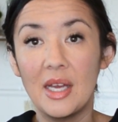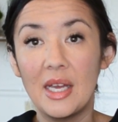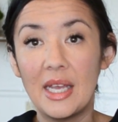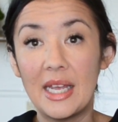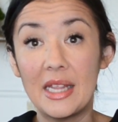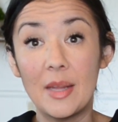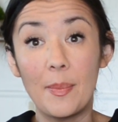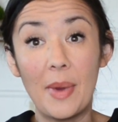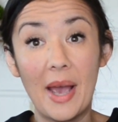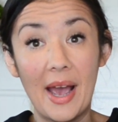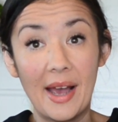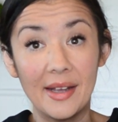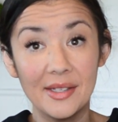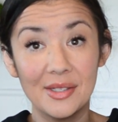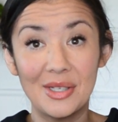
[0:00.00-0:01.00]
In the
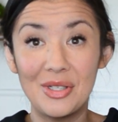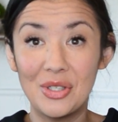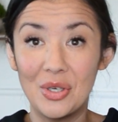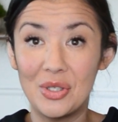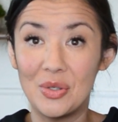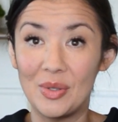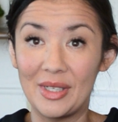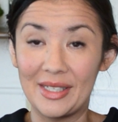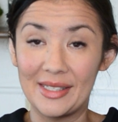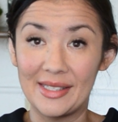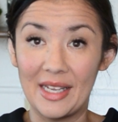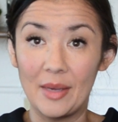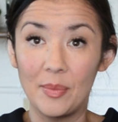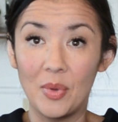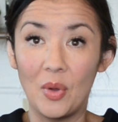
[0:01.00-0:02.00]
past, I showed you an
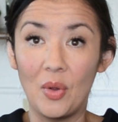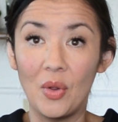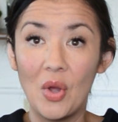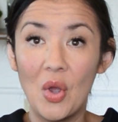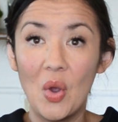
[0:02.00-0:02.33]
example